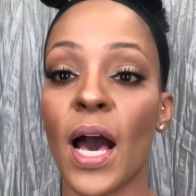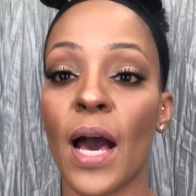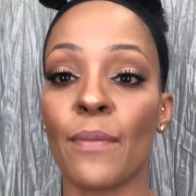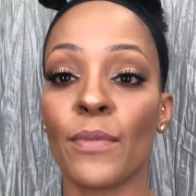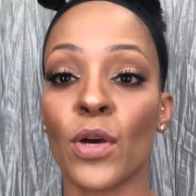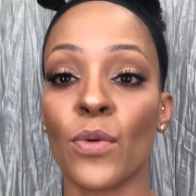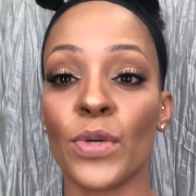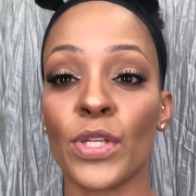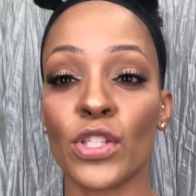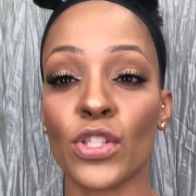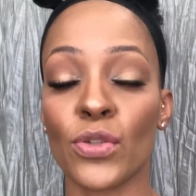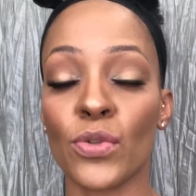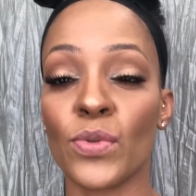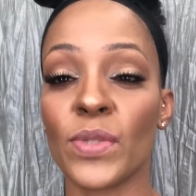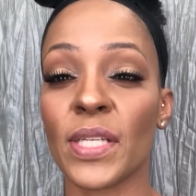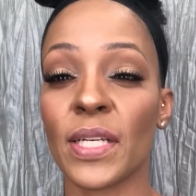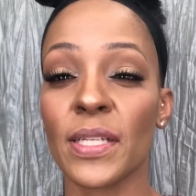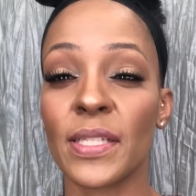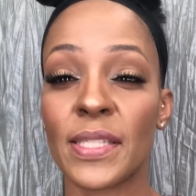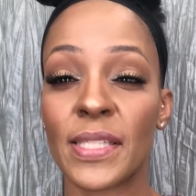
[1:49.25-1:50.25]
I'm going to
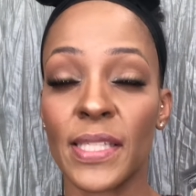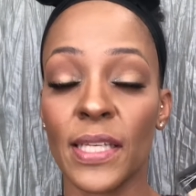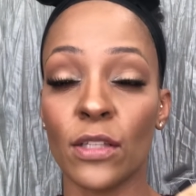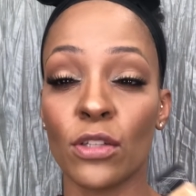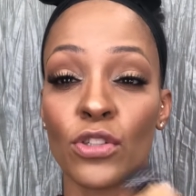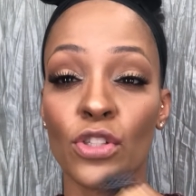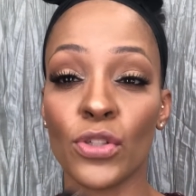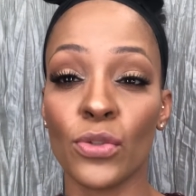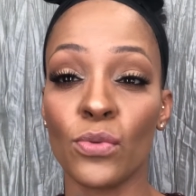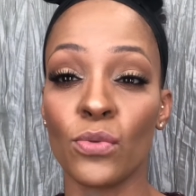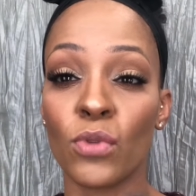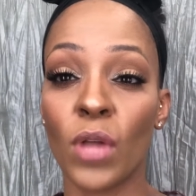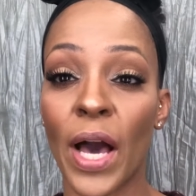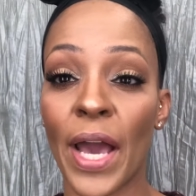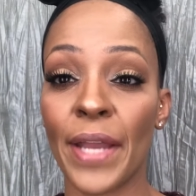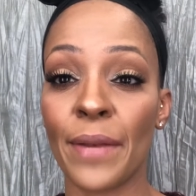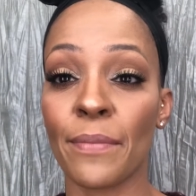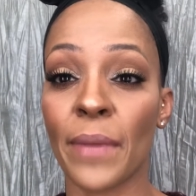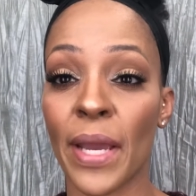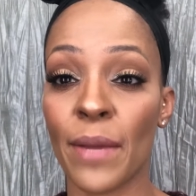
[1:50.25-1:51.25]
use a concealer to
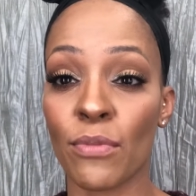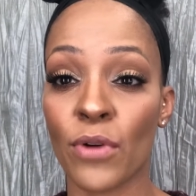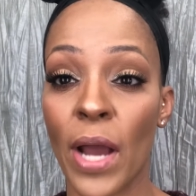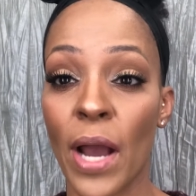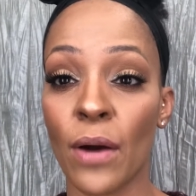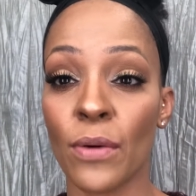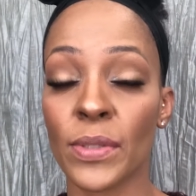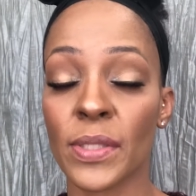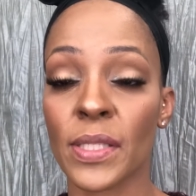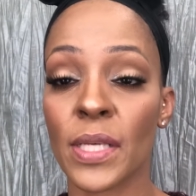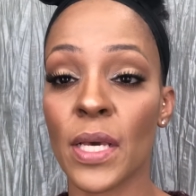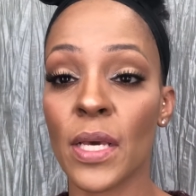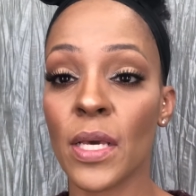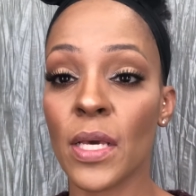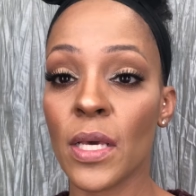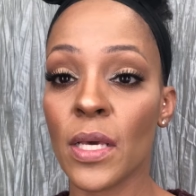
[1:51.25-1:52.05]
line my brows